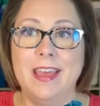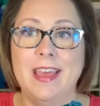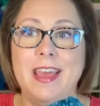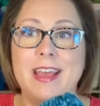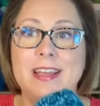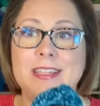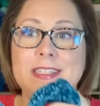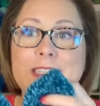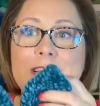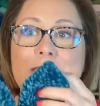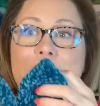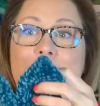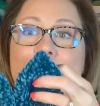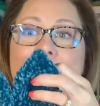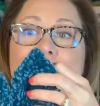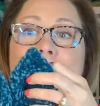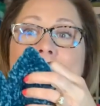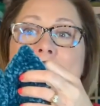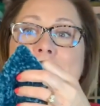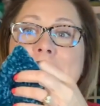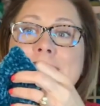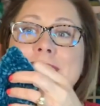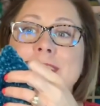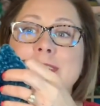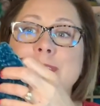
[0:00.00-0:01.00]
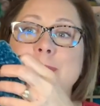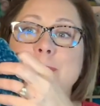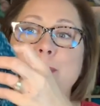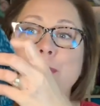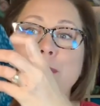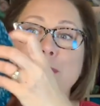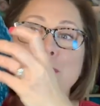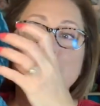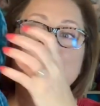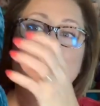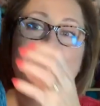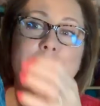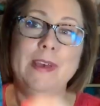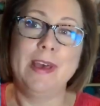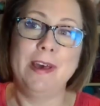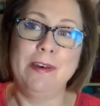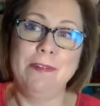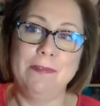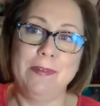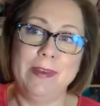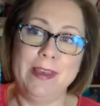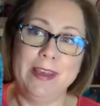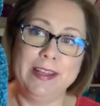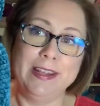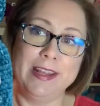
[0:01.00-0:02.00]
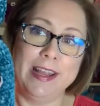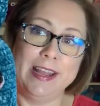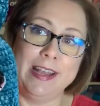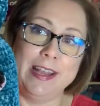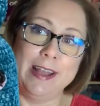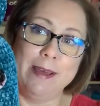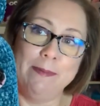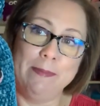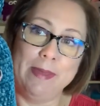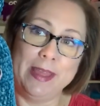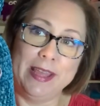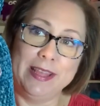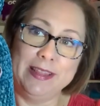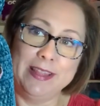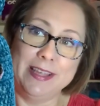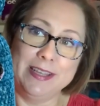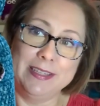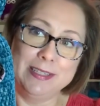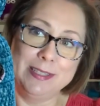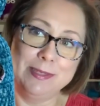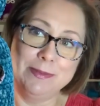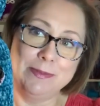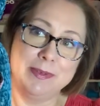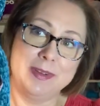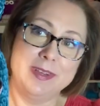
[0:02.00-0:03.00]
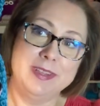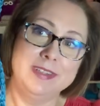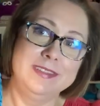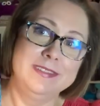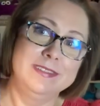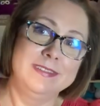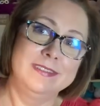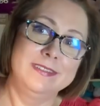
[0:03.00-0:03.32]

And so I had this blue velvet and I made this one.